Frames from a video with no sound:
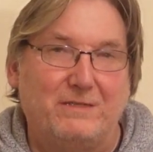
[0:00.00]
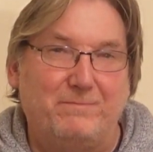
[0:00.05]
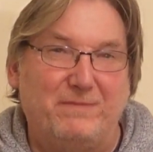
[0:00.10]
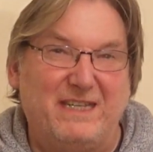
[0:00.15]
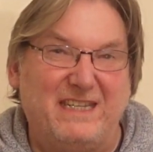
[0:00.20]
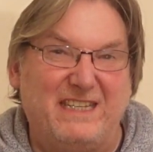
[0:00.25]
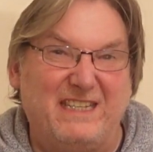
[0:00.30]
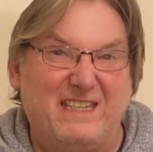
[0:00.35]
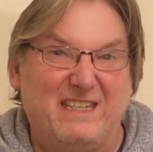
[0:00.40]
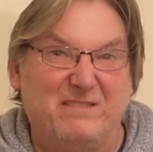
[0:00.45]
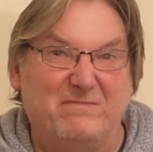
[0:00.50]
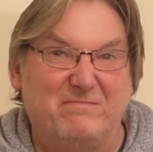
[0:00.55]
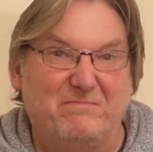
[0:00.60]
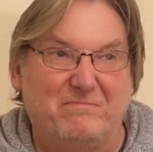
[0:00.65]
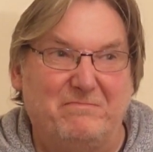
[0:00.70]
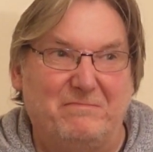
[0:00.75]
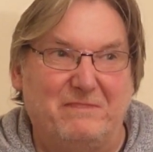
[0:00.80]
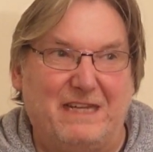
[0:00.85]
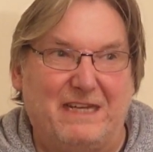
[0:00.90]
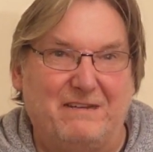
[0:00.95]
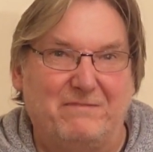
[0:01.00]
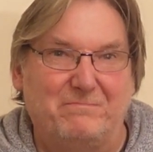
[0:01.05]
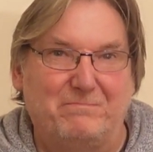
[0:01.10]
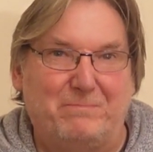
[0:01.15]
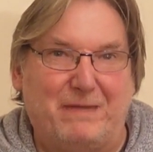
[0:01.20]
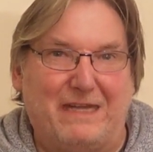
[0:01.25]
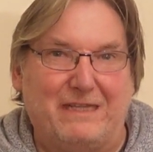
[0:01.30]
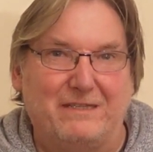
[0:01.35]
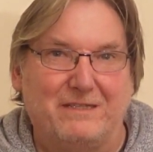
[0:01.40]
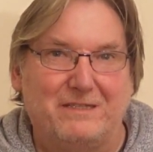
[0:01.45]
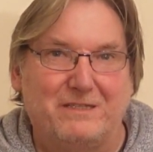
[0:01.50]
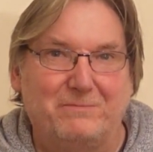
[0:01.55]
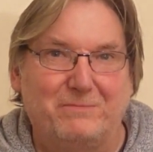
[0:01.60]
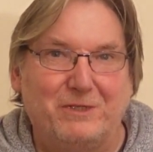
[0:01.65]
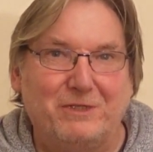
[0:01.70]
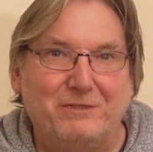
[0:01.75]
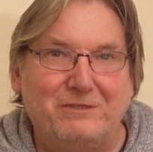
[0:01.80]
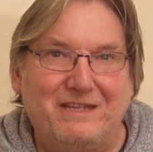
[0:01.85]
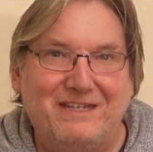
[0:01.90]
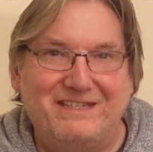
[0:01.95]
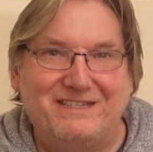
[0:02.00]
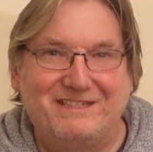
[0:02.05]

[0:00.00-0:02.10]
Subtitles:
be that palatable.